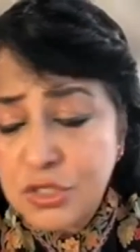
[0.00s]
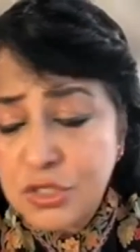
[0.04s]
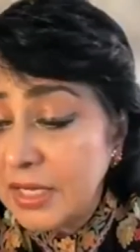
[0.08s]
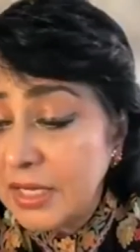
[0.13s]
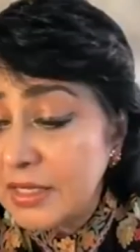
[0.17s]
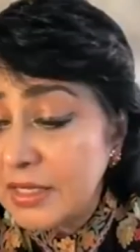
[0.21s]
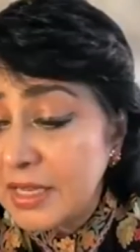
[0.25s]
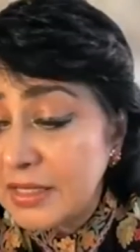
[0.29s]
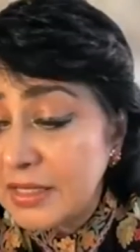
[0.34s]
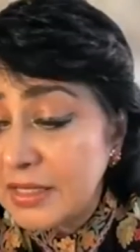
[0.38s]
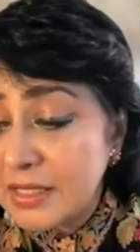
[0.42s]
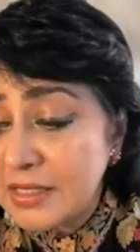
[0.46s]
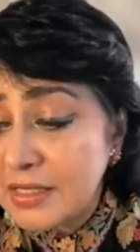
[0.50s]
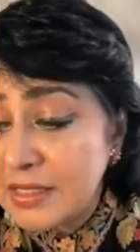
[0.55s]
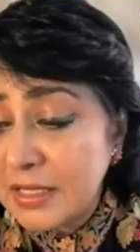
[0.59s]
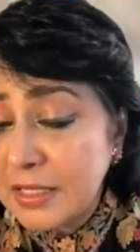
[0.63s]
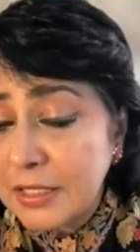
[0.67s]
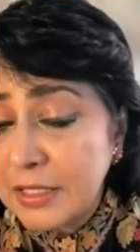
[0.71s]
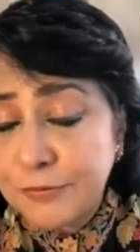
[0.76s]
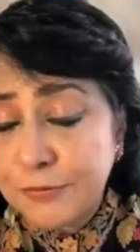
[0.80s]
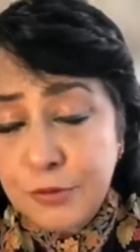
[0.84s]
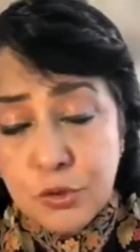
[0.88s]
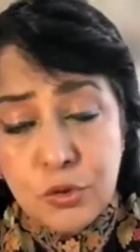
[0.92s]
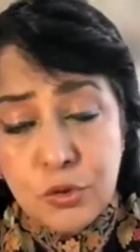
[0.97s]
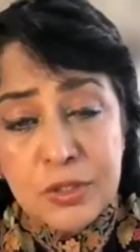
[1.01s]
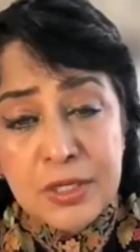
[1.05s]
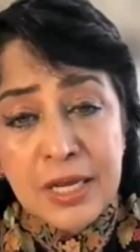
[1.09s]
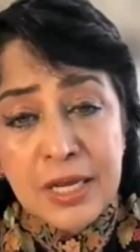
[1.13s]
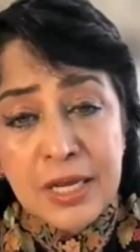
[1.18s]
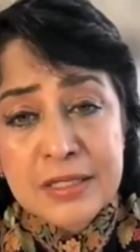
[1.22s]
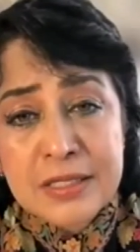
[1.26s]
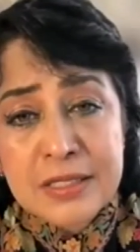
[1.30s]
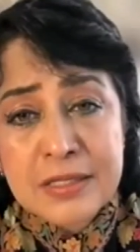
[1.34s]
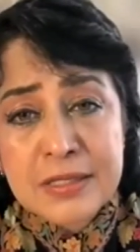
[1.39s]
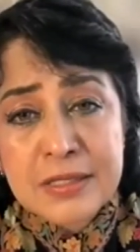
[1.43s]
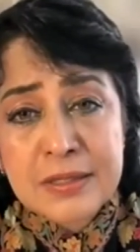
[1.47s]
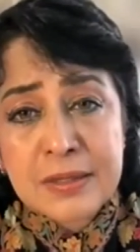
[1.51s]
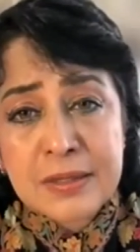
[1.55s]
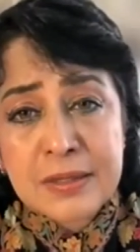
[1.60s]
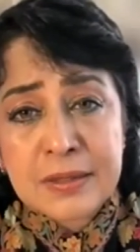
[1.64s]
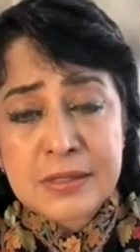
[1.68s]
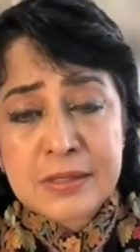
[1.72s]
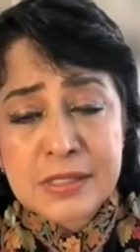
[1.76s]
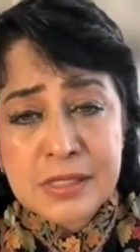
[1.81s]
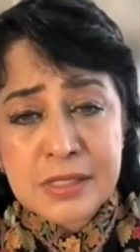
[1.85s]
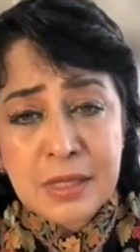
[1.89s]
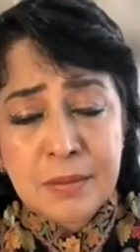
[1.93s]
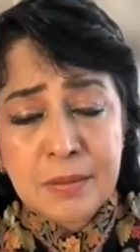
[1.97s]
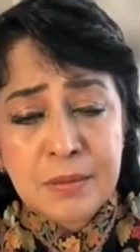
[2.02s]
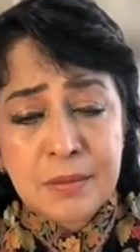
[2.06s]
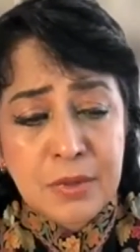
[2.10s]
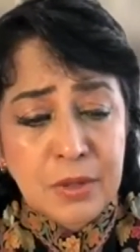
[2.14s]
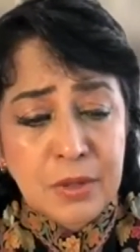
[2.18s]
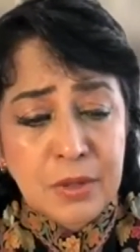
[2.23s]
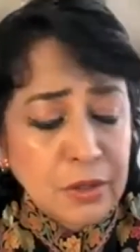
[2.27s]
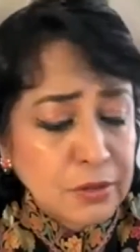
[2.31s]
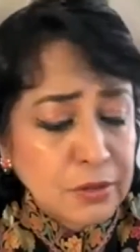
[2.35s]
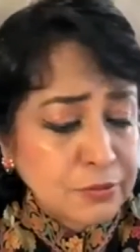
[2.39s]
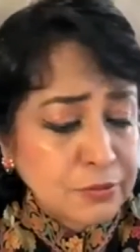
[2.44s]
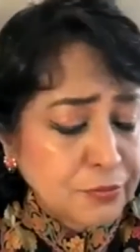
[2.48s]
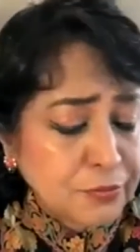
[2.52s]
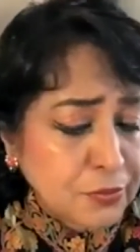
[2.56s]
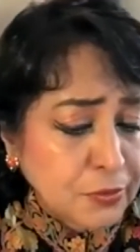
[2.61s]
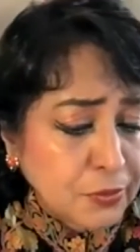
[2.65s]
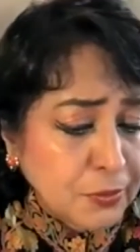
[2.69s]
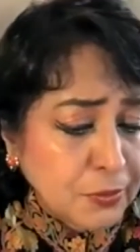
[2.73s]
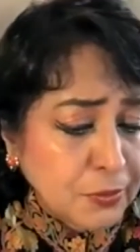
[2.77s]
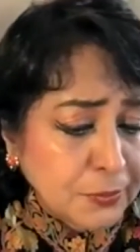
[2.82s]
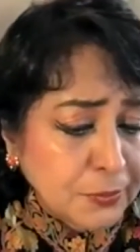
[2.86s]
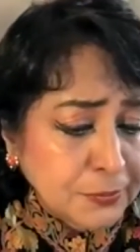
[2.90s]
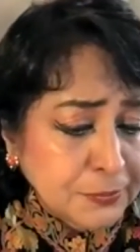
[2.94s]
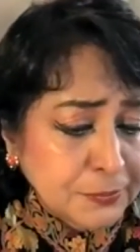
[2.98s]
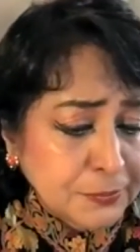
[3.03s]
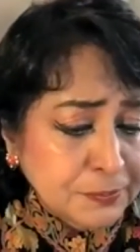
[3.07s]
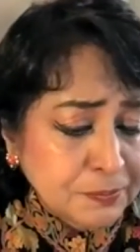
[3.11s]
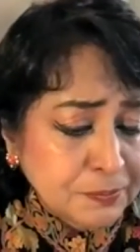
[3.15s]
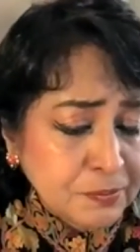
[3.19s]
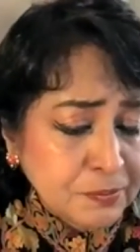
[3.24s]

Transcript: And as I said, if you look at some of the